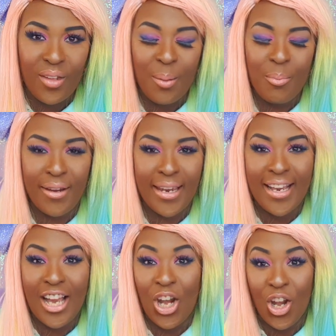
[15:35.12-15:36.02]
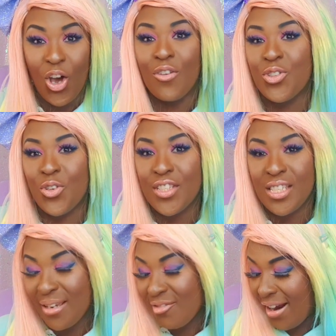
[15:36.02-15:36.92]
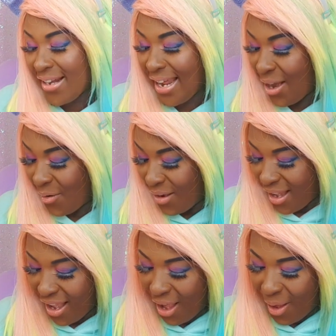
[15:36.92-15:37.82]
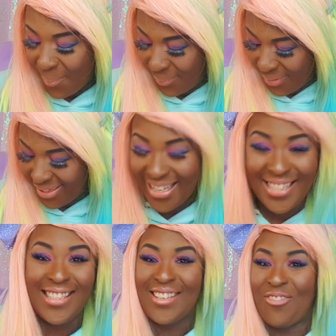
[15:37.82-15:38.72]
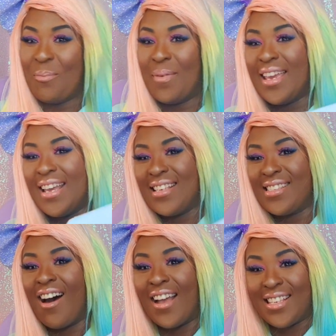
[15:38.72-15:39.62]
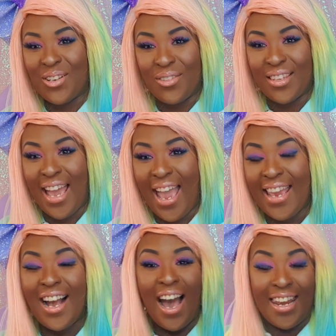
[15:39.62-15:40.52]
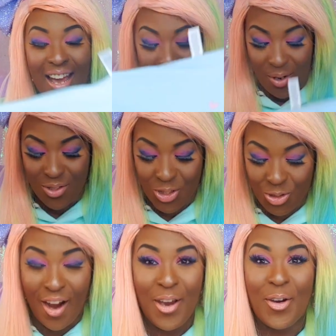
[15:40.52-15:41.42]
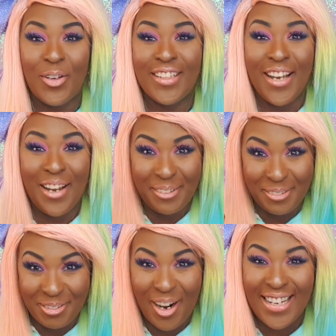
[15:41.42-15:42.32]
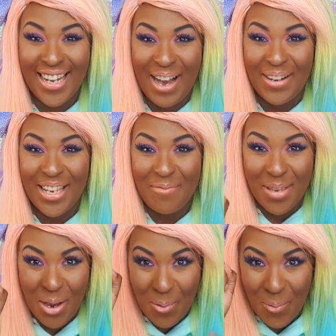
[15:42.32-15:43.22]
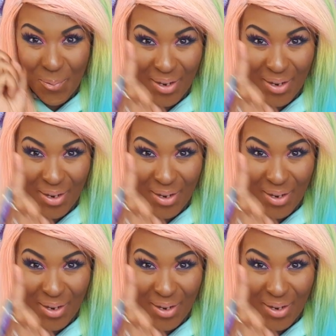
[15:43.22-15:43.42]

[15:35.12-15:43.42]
bringing a lot of joy to me right now. This for me is icing on the cake, and I'm going to try it on right now. Give me 1